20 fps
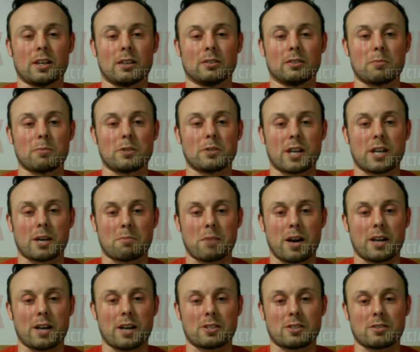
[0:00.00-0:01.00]
lumberjack
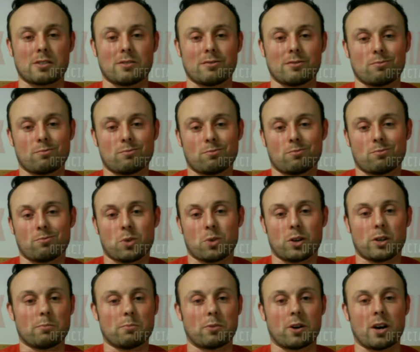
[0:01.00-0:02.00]
match
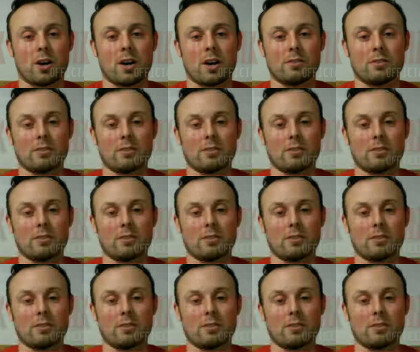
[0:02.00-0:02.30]
where he brought